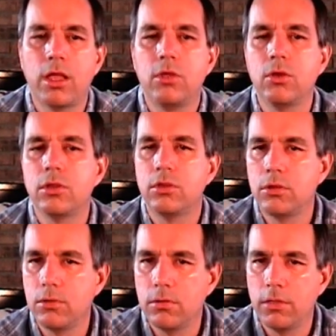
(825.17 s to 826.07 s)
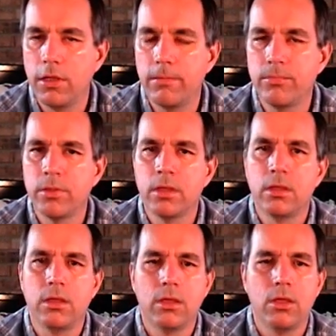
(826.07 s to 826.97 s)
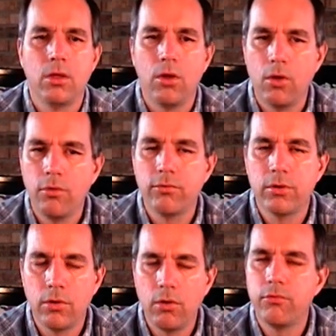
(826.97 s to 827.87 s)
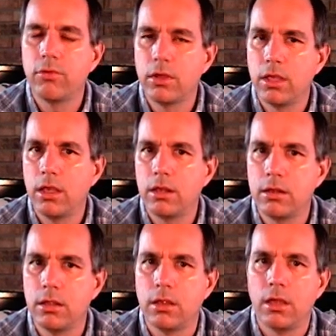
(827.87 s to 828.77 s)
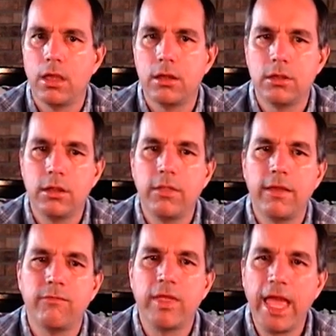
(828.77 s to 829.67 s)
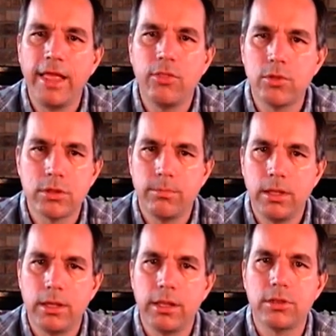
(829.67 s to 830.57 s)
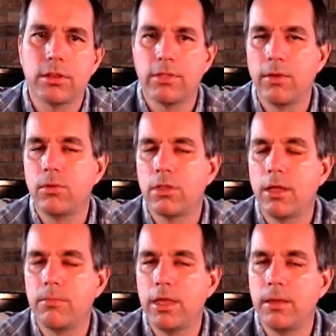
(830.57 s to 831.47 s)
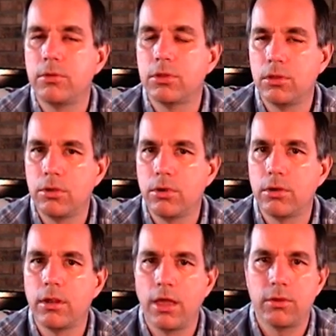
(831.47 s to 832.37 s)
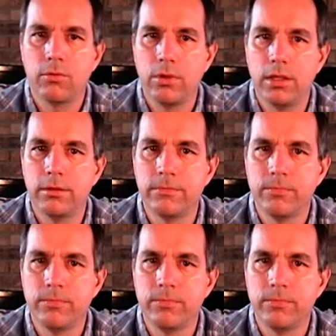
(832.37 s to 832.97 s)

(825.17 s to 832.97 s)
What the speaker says: And you can tutor them over and over again, and until they gain those abilities, they will not be able to learn how to read.